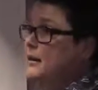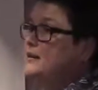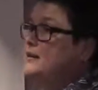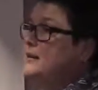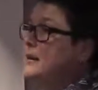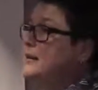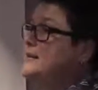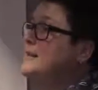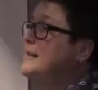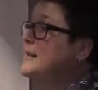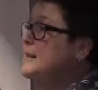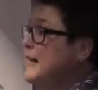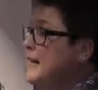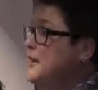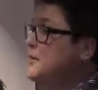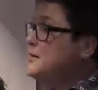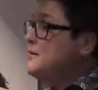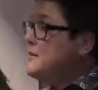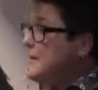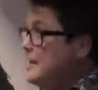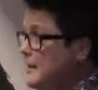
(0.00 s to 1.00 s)
Does it
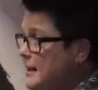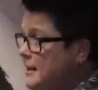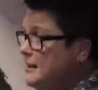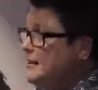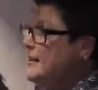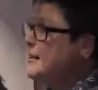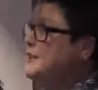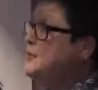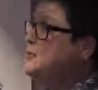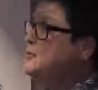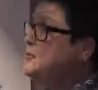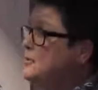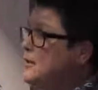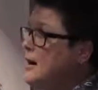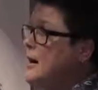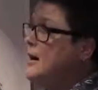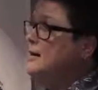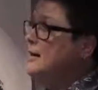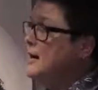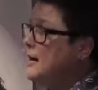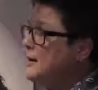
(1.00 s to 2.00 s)
guarantee that you will
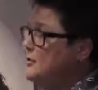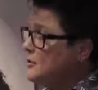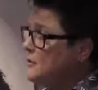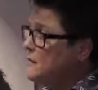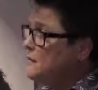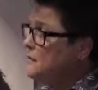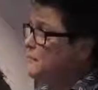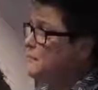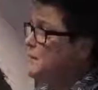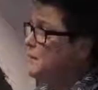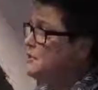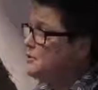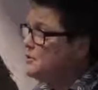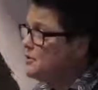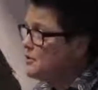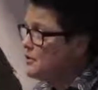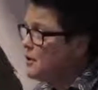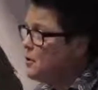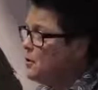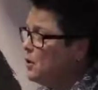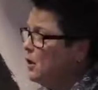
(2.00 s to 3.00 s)
not get your information
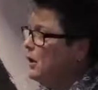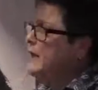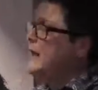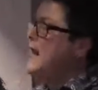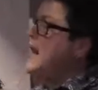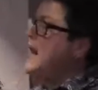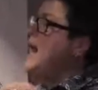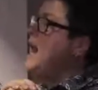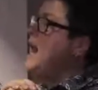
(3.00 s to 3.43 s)
stolen?